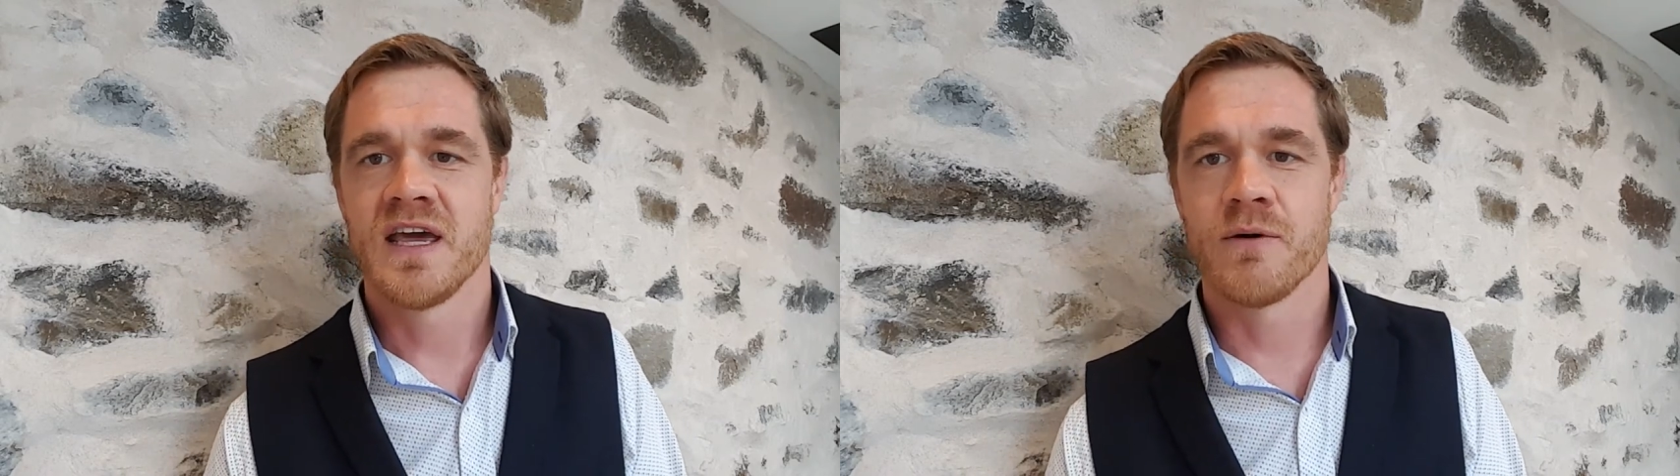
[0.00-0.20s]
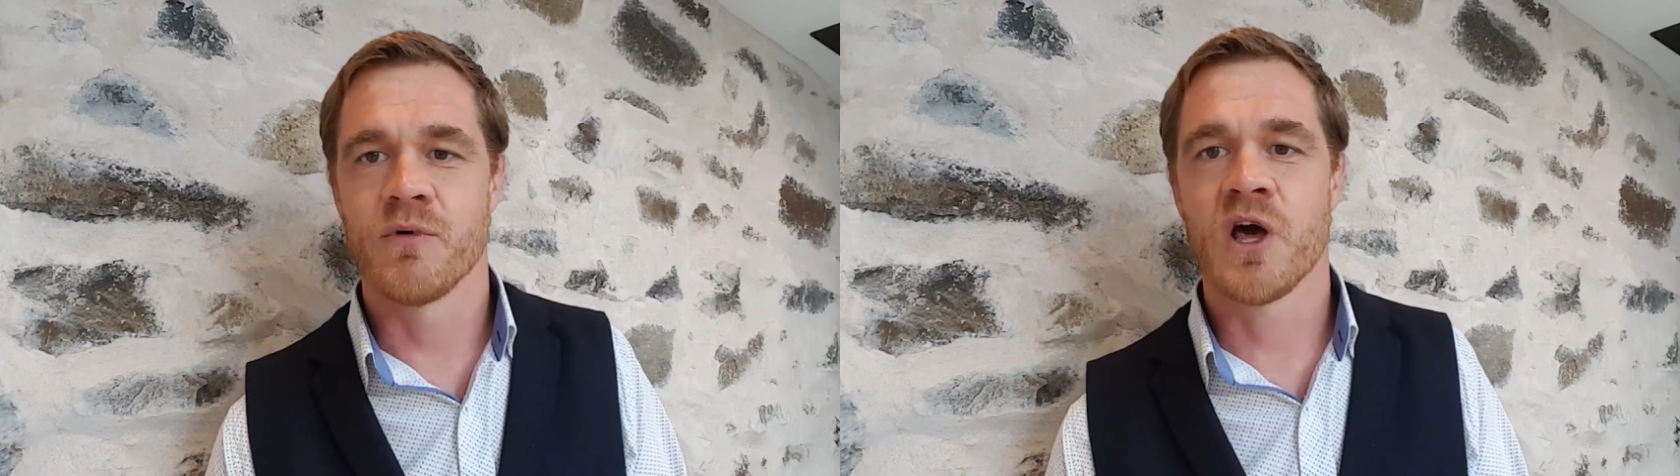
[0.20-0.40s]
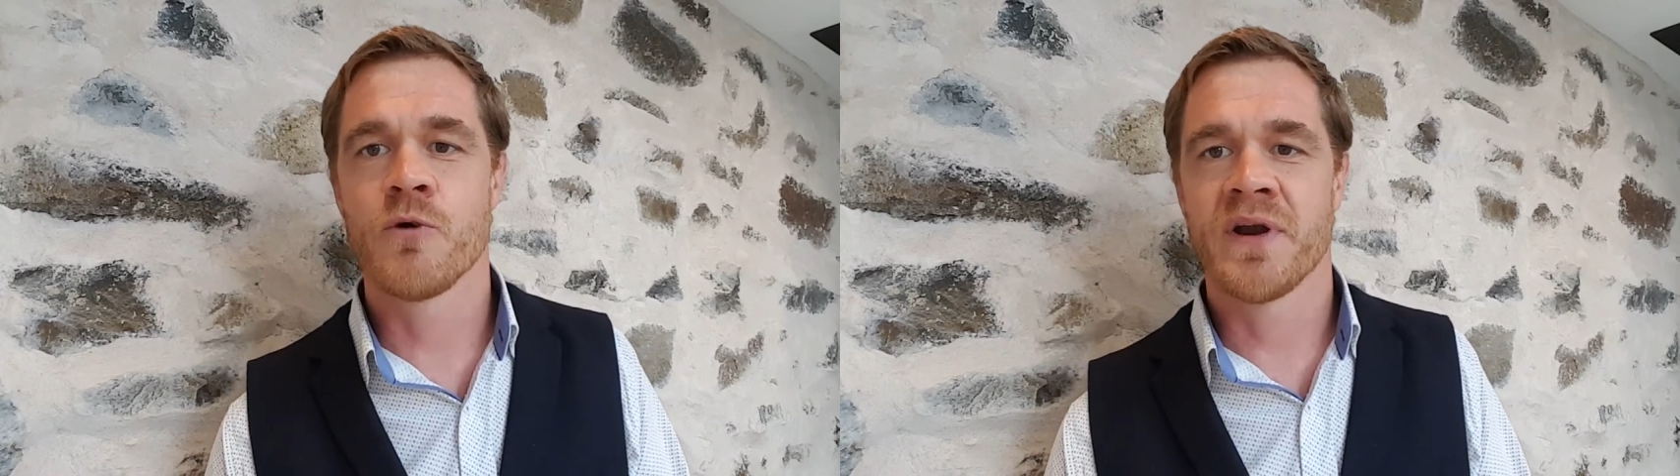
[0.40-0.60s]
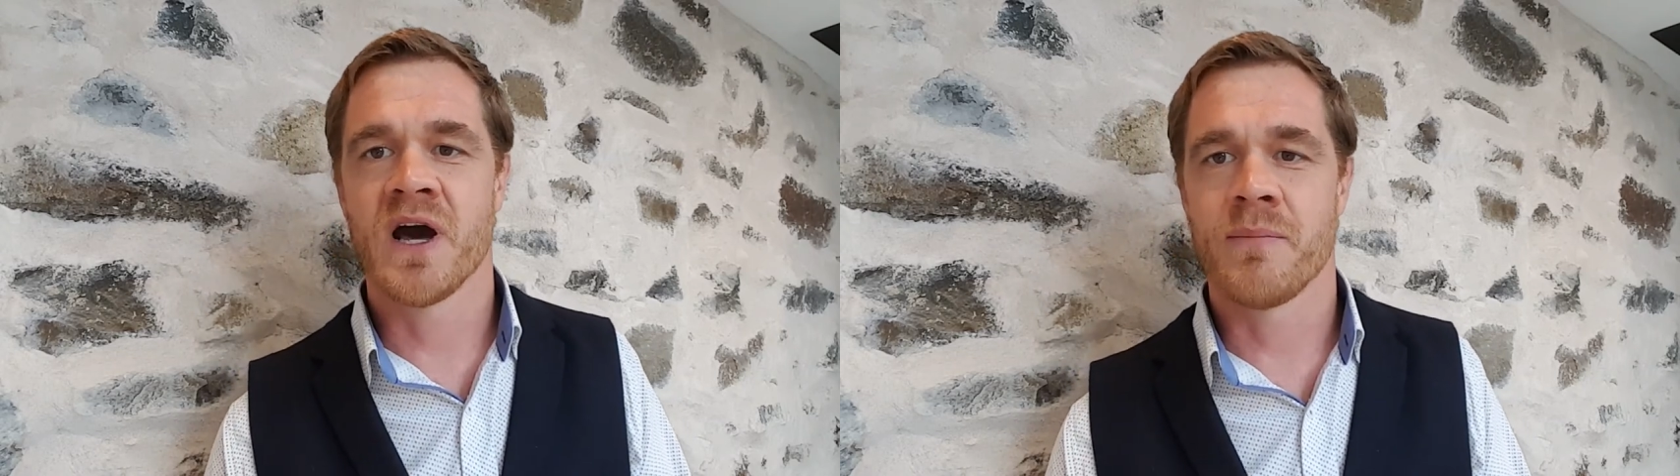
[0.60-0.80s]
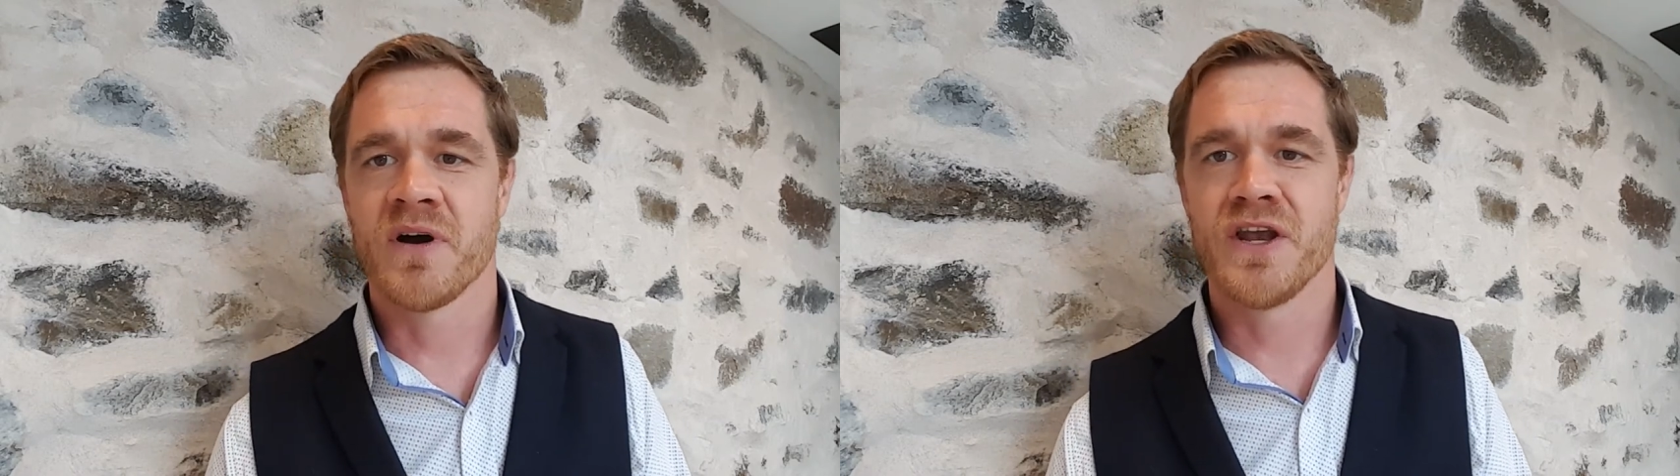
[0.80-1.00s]
it will open
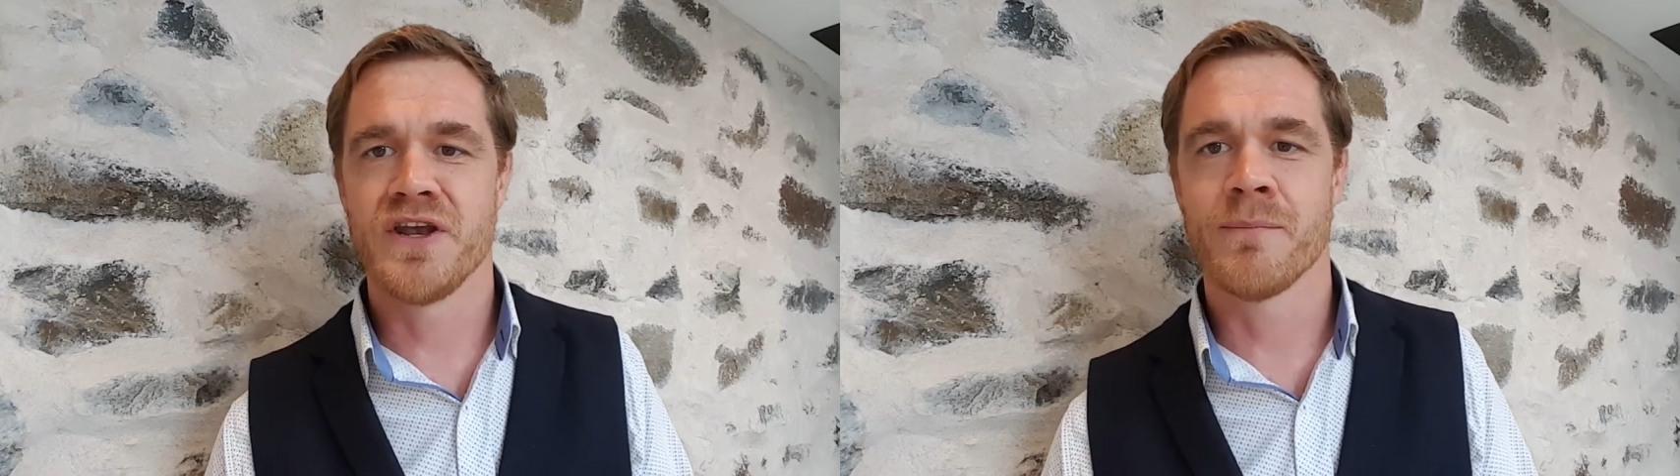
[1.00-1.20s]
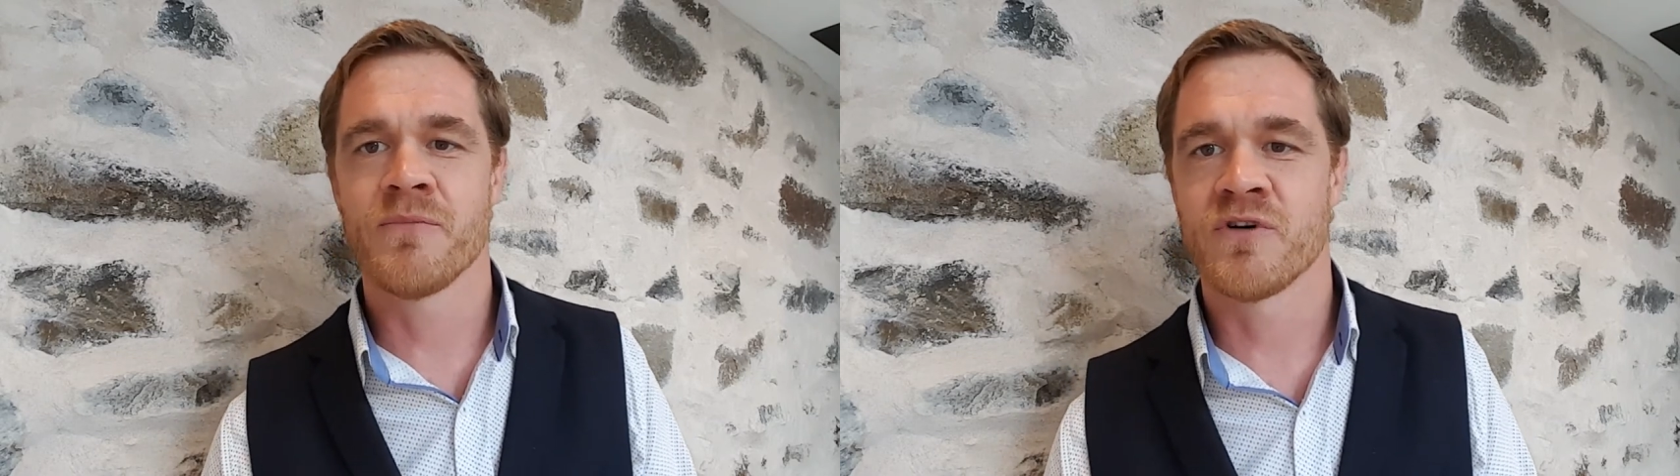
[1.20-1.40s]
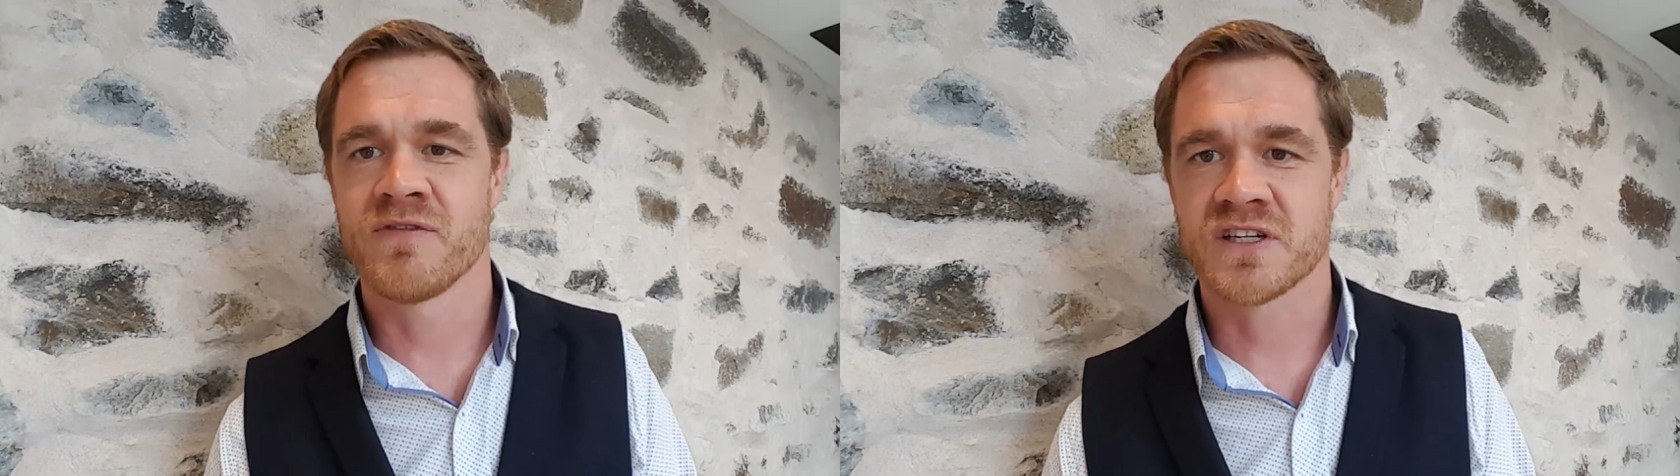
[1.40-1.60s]
up a number of